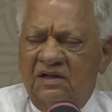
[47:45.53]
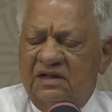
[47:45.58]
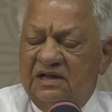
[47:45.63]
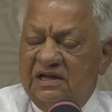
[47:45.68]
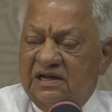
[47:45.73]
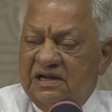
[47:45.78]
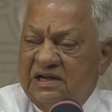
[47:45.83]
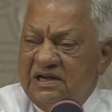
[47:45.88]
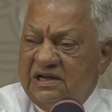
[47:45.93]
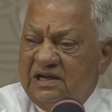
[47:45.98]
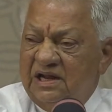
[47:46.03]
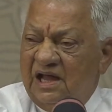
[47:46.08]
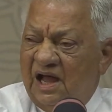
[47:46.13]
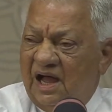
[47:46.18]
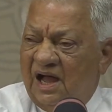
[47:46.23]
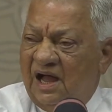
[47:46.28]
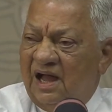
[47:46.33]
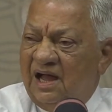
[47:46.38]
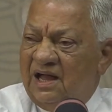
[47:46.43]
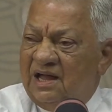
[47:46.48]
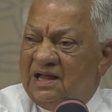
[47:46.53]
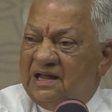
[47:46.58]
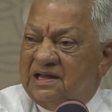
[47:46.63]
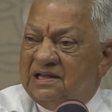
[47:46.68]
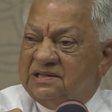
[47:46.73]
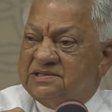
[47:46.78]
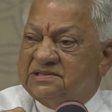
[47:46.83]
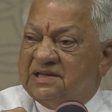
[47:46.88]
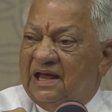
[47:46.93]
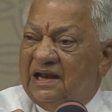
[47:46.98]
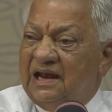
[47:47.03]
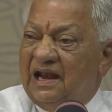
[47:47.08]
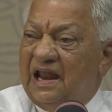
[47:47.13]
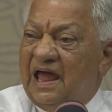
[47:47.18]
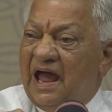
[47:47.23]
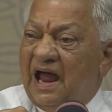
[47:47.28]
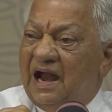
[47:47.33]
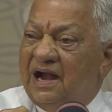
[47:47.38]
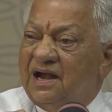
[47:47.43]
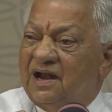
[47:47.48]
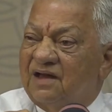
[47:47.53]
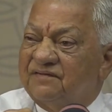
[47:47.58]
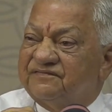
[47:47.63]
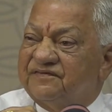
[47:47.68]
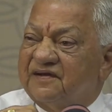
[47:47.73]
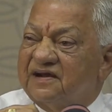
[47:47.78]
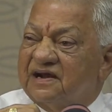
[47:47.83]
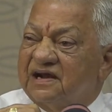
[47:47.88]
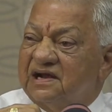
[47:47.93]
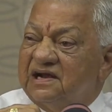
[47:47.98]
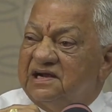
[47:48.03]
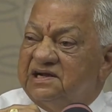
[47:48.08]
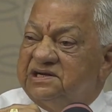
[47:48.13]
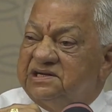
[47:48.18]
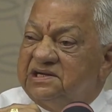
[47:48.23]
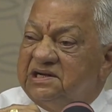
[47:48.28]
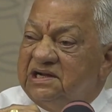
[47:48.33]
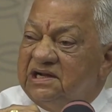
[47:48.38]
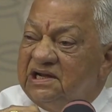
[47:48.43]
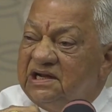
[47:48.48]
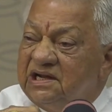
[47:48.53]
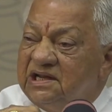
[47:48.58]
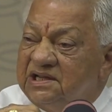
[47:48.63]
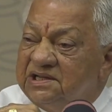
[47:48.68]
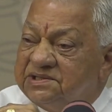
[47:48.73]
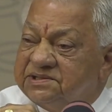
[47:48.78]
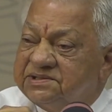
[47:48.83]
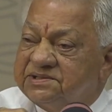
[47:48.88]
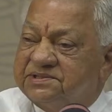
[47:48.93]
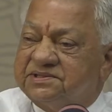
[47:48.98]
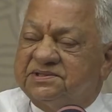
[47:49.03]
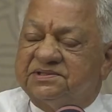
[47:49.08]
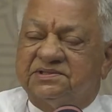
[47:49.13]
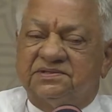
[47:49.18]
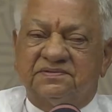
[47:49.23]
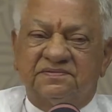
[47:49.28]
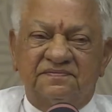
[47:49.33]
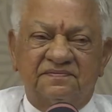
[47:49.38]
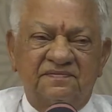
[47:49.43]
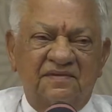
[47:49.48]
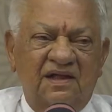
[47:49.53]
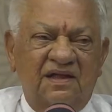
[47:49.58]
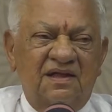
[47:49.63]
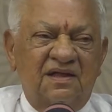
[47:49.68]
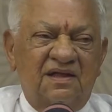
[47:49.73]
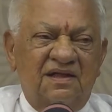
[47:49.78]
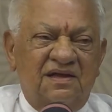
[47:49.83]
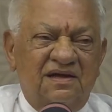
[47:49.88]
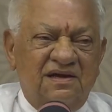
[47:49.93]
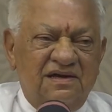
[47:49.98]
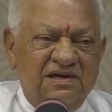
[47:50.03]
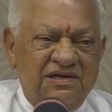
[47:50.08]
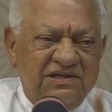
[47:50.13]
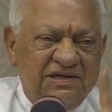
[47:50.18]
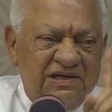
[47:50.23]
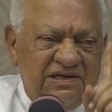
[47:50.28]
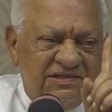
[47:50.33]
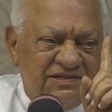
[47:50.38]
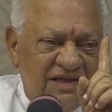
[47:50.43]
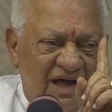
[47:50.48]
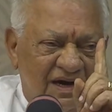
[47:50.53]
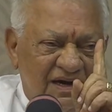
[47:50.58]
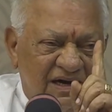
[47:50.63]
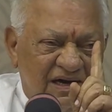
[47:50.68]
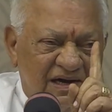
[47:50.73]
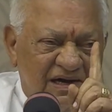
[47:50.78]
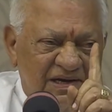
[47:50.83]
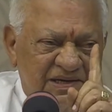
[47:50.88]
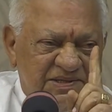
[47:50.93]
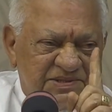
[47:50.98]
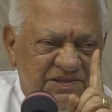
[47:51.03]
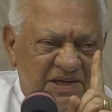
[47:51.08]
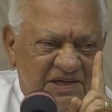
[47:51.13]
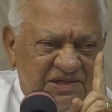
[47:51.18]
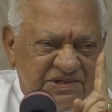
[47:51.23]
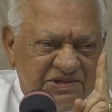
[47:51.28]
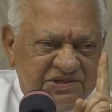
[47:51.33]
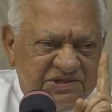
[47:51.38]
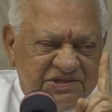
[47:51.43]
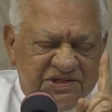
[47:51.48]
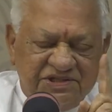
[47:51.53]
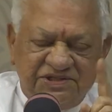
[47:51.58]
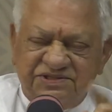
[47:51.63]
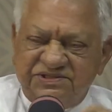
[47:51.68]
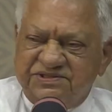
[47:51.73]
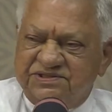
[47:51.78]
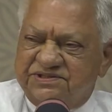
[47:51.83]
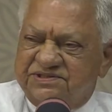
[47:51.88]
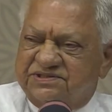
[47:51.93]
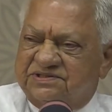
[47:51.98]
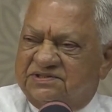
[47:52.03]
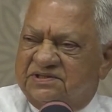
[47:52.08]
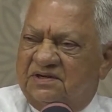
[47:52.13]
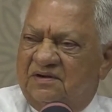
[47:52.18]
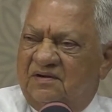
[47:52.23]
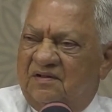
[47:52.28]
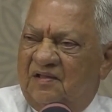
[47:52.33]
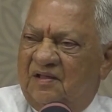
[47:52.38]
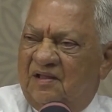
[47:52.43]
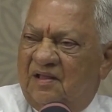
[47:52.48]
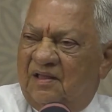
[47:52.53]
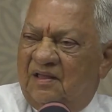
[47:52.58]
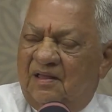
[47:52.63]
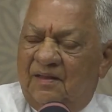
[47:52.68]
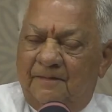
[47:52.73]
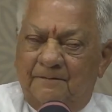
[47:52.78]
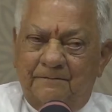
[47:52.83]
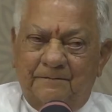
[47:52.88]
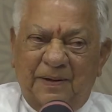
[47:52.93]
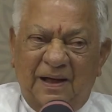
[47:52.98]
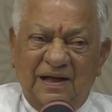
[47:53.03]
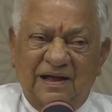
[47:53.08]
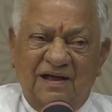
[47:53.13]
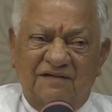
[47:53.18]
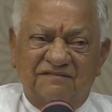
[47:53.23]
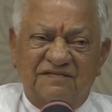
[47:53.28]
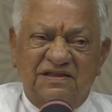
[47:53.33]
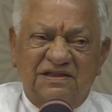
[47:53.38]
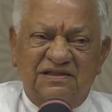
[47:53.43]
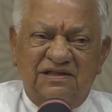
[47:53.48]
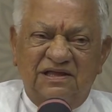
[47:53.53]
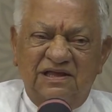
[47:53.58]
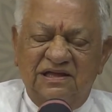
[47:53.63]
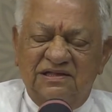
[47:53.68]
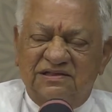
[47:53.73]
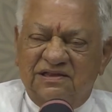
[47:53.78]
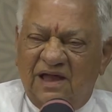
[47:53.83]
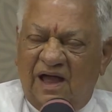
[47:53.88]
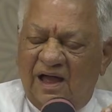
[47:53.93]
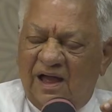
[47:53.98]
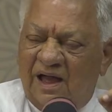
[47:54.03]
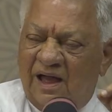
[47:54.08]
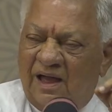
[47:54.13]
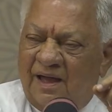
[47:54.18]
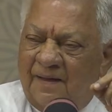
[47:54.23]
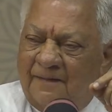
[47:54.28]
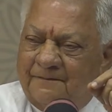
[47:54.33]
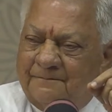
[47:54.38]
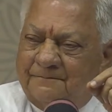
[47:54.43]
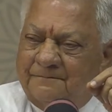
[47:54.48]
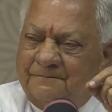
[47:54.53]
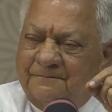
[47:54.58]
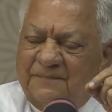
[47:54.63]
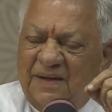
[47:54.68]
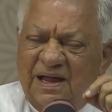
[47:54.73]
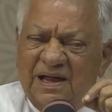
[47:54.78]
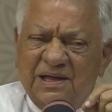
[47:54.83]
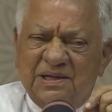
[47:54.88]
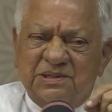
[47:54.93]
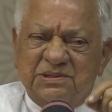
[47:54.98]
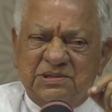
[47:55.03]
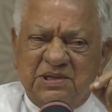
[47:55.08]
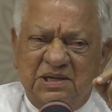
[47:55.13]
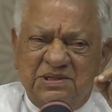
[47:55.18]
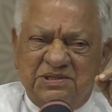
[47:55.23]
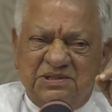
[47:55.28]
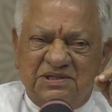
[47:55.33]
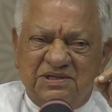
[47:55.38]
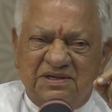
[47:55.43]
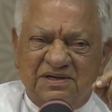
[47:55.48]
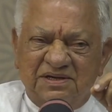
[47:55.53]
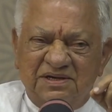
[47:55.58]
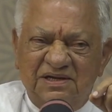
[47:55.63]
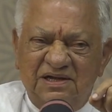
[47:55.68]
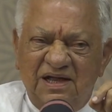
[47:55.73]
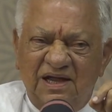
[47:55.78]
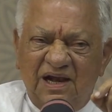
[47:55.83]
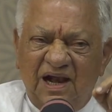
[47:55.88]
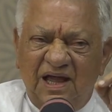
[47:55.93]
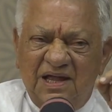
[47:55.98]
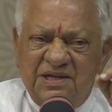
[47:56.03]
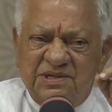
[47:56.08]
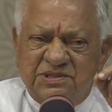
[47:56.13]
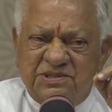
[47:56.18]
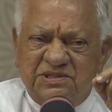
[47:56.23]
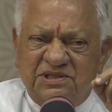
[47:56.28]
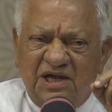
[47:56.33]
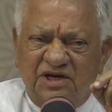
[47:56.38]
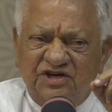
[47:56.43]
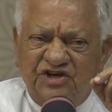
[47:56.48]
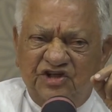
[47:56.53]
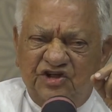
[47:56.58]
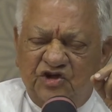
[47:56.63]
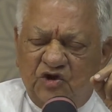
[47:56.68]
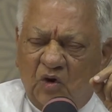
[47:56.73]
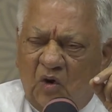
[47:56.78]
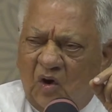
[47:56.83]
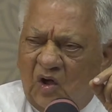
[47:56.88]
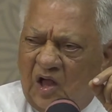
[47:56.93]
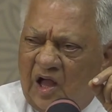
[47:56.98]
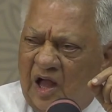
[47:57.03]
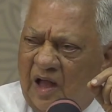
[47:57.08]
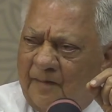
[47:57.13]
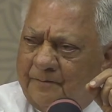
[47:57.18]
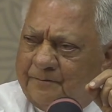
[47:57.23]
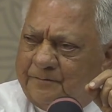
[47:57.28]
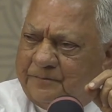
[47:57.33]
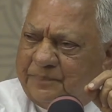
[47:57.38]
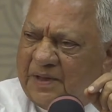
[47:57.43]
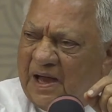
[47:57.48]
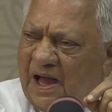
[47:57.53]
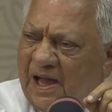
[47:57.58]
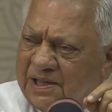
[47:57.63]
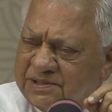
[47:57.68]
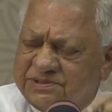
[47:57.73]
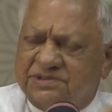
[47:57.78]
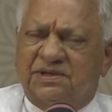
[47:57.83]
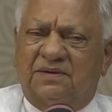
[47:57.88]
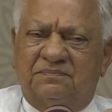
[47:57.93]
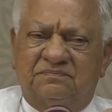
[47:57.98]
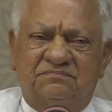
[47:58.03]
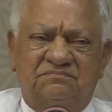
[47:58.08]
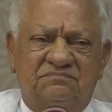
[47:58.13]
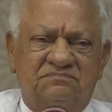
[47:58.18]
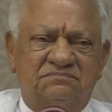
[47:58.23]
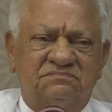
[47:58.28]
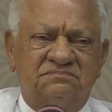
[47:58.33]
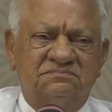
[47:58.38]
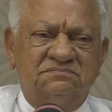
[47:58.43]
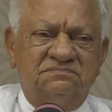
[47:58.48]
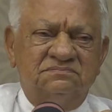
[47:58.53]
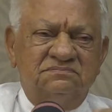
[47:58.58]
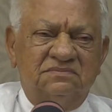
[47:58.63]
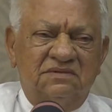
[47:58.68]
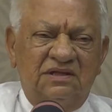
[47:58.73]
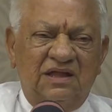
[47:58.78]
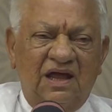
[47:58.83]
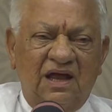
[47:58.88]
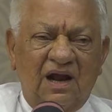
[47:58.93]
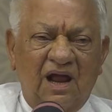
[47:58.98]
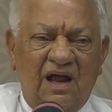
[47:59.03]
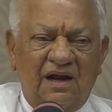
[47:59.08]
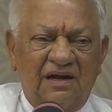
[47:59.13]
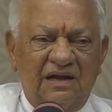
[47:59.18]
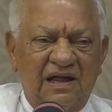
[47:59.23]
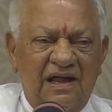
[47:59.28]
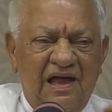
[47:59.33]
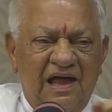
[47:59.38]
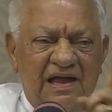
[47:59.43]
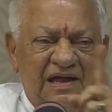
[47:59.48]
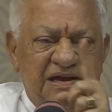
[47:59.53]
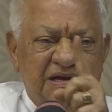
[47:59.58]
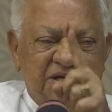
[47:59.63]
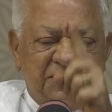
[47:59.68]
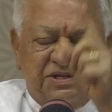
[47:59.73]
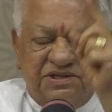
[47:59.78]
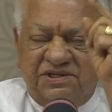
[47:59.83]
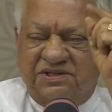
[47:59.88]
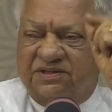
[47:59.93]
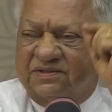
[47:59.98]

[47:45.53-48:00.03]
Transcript: India is a land of rishis. Rishis are researchers. Bhagavad Gita makes us realize that yoga abhyasam, there are 8.